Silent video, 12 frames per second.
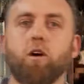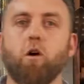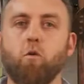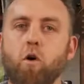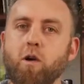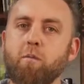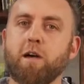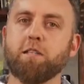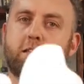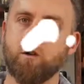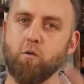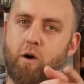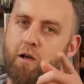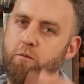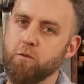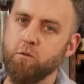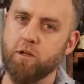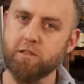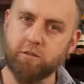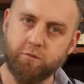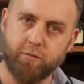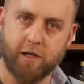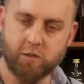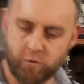Ahoy matey, welcome to What's the
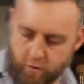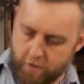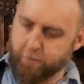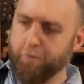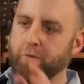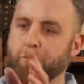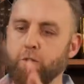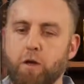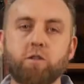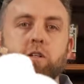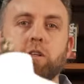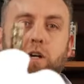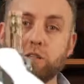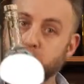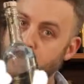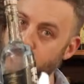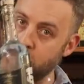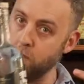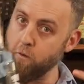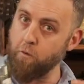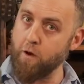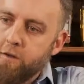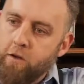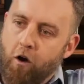Fuss with Floating Dutchman
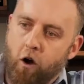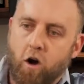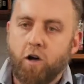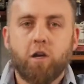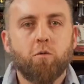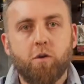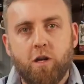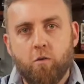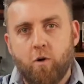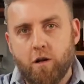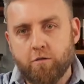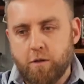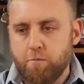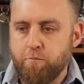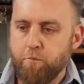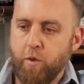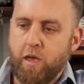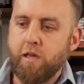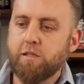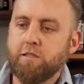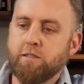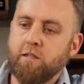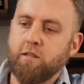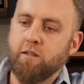rum. Arguably one of the
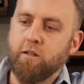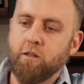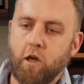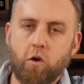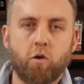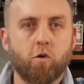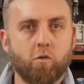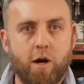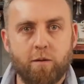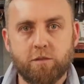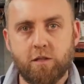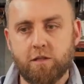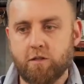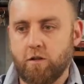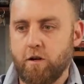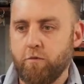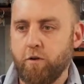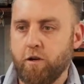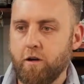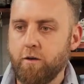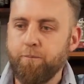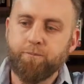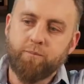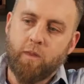best local rums in South
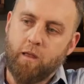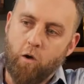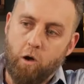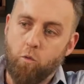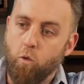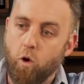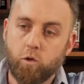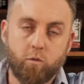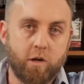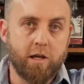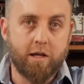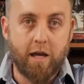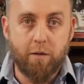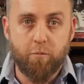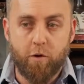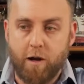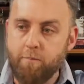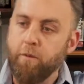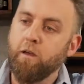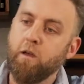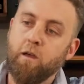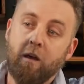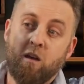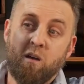Africa. Award-winning Cape rum.
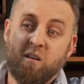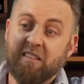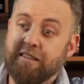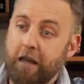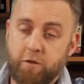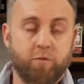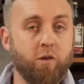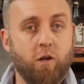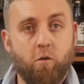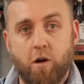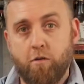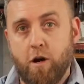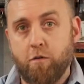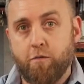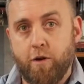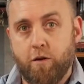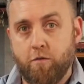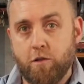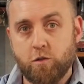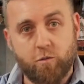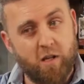Definitely one of our favorites.